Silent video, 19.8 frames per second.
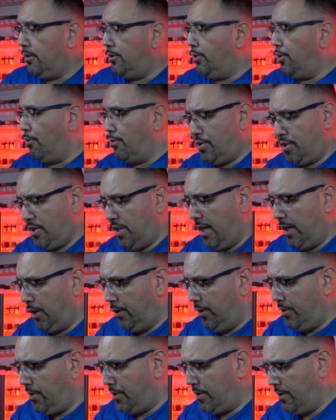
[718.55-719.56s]
those
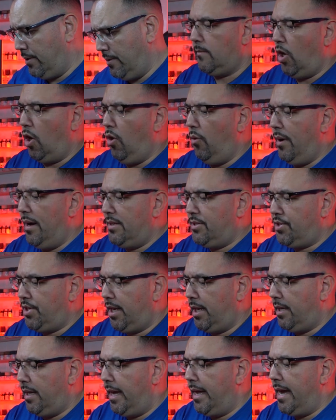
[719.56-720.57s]
stingers. Oh, I
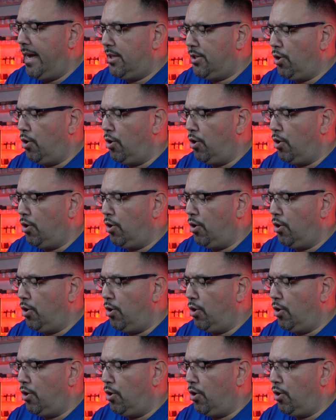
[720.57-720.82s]
see. Yeah, it